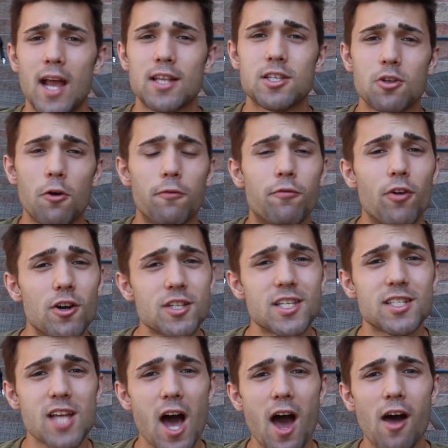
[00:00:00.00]
It's so
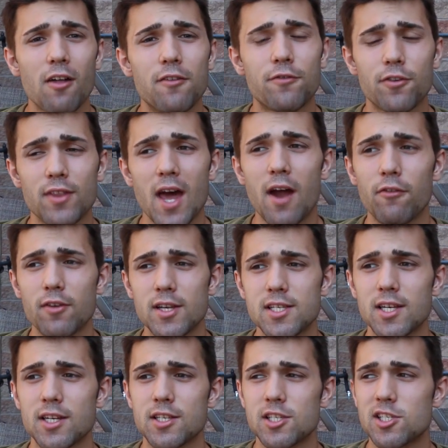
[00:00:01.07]
versatile, and for that
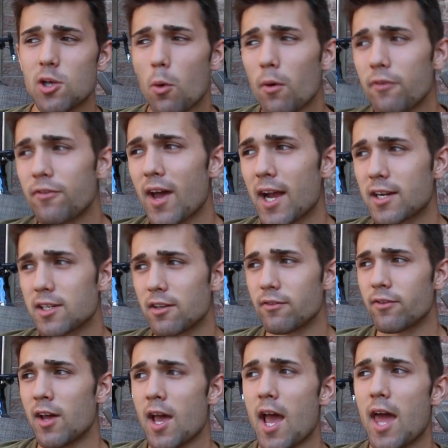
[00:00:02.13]
reason it's so effective,